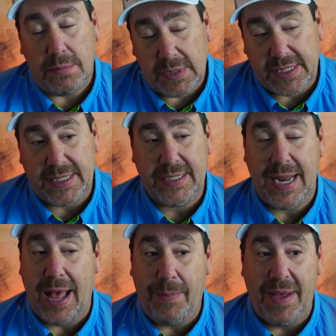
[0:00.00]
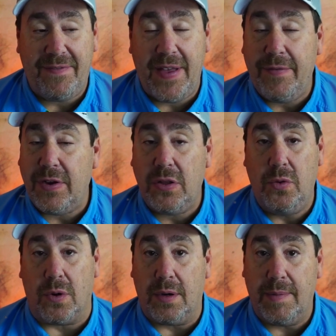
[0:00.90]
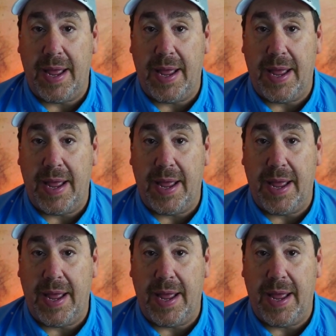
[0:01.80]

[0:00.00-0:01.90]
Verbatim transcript: This is not my favorite lure.